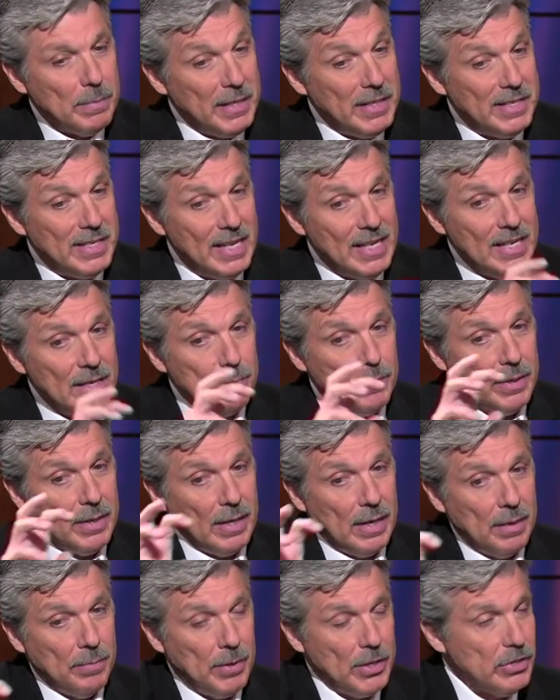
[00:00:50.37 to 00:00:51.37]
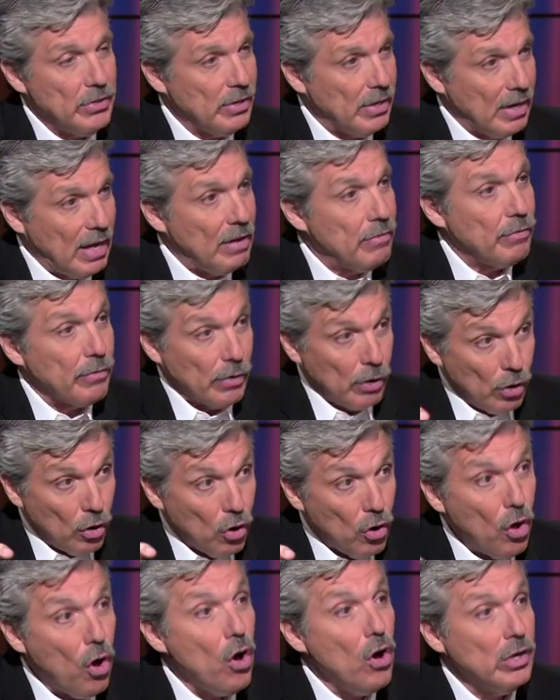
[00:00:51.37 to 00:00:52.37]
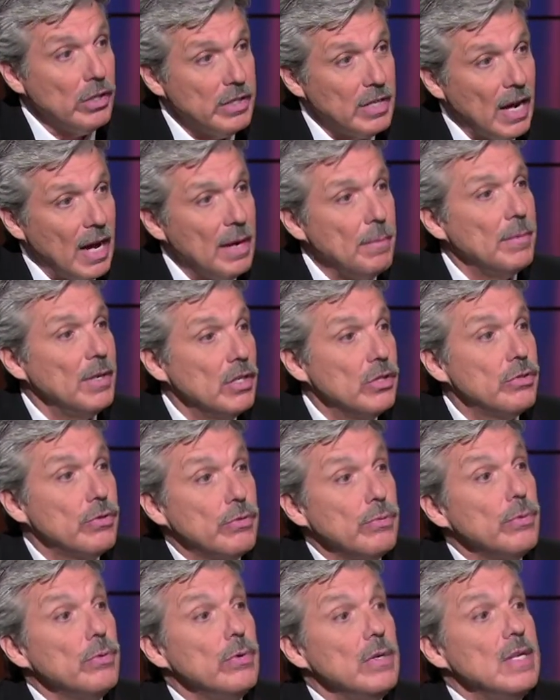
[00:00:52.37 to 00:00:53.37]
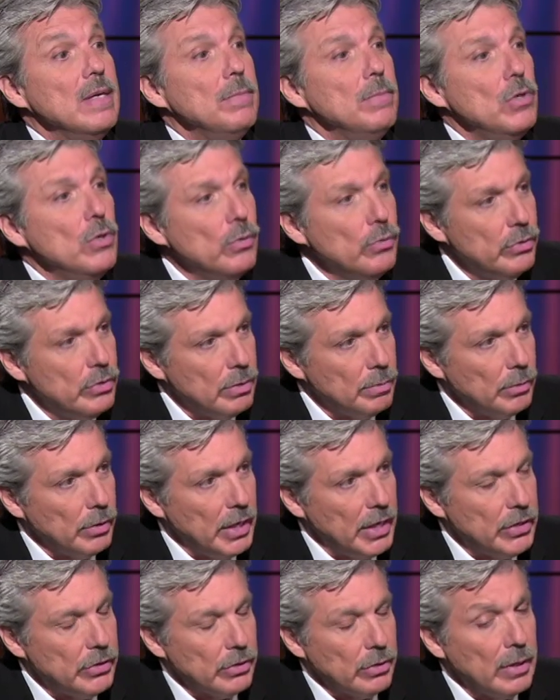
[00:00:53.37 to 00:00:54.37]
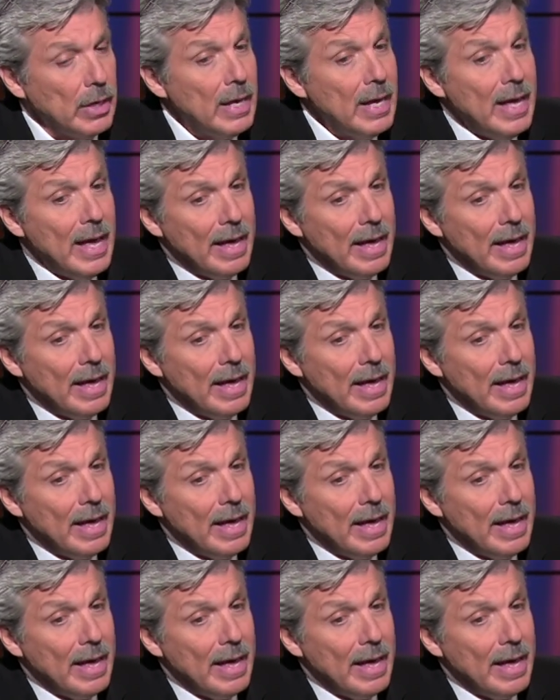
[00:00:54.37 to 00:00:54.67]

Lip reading: maintain a patient alive for a long time is through immune stimulation.